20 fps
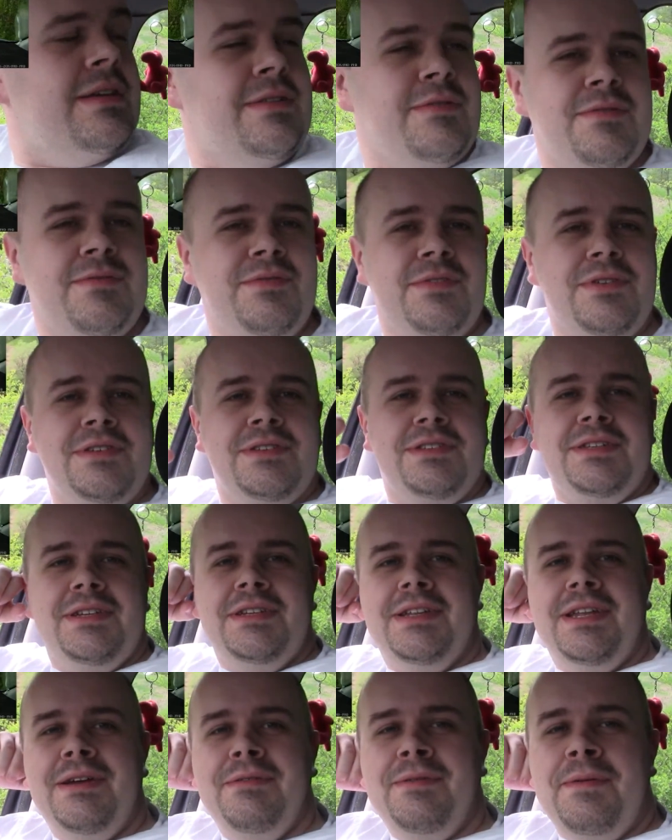they're reversing
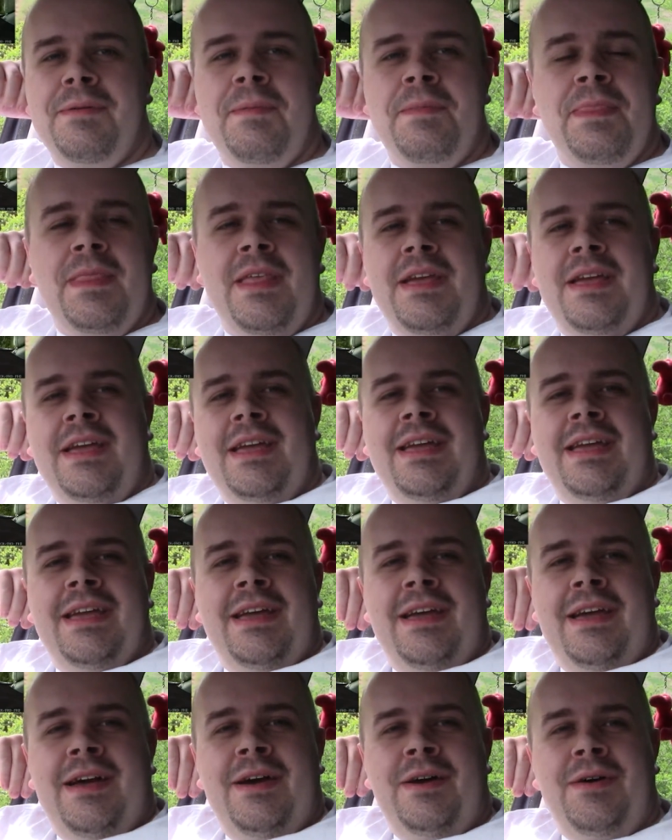it now.
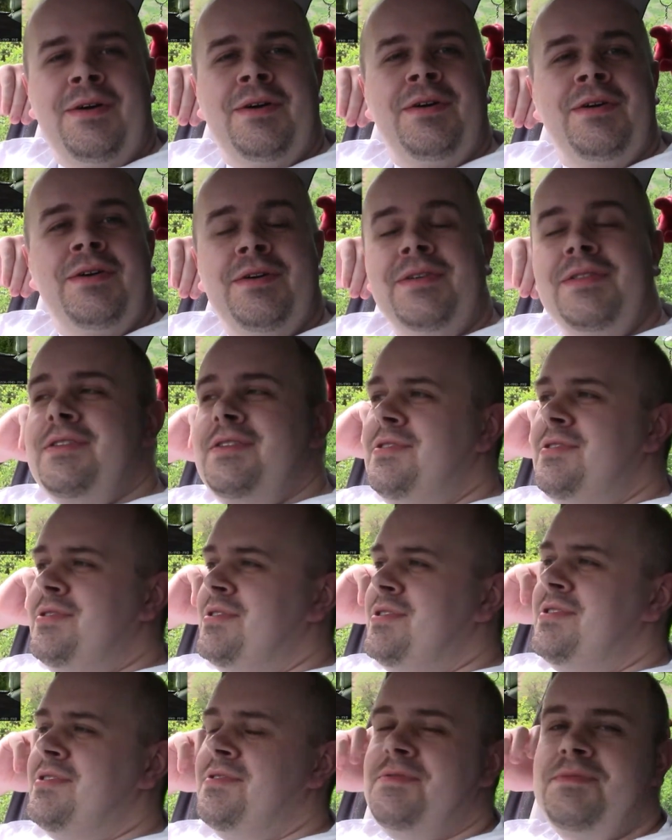Oh, the
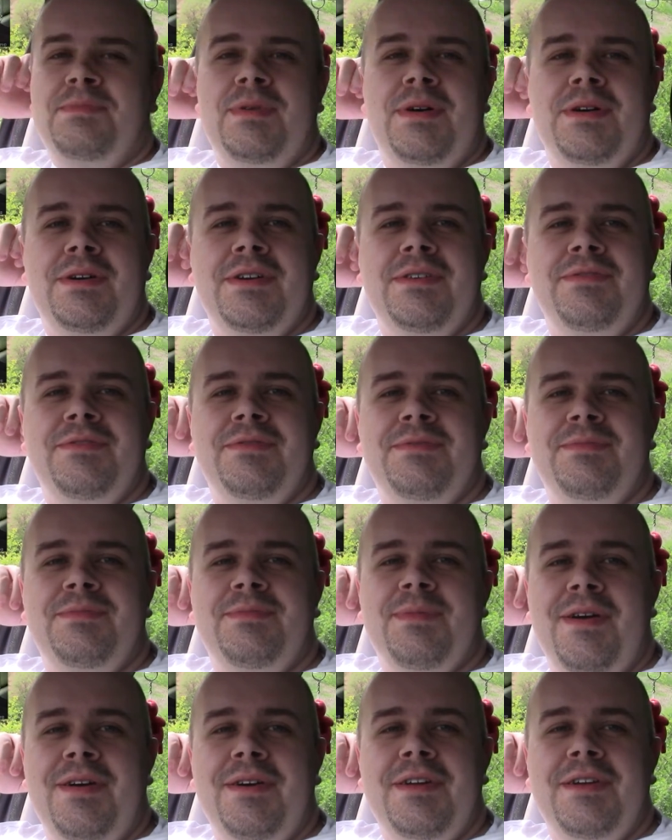joys of
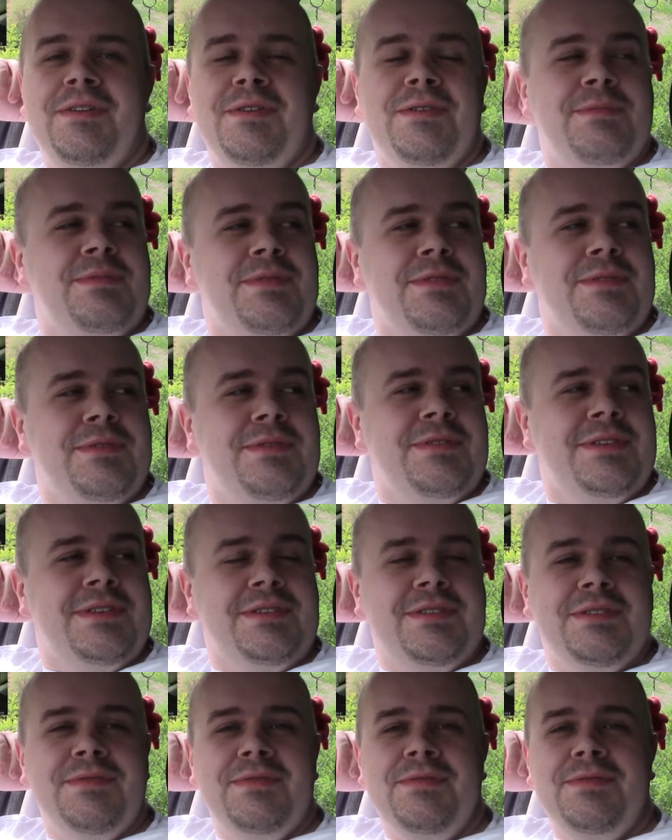parking up and doing this
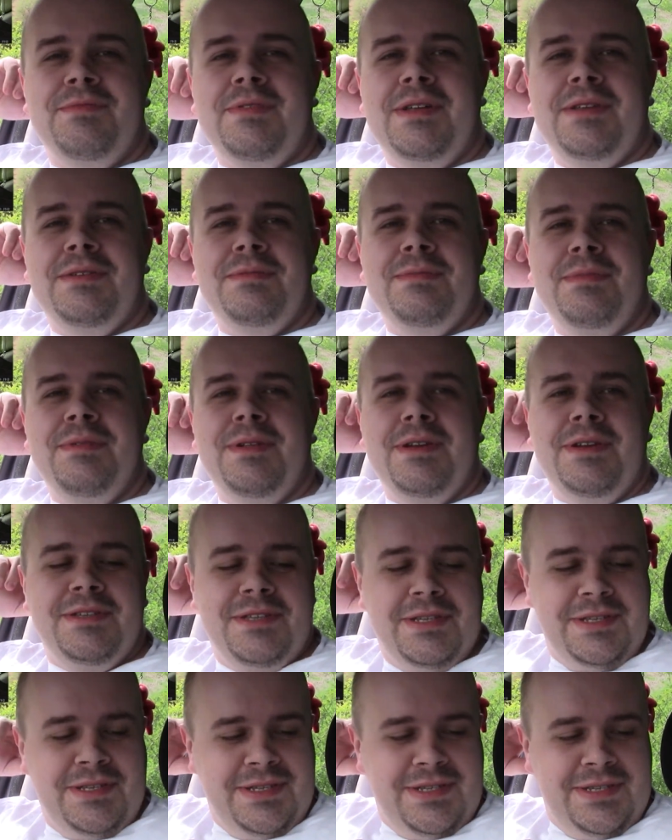stuff in random
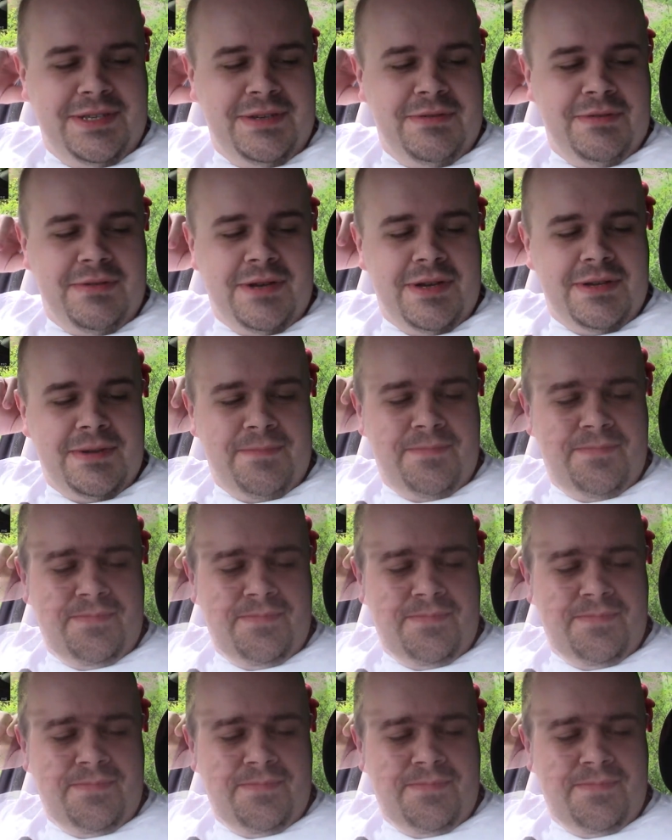places, isn't it great?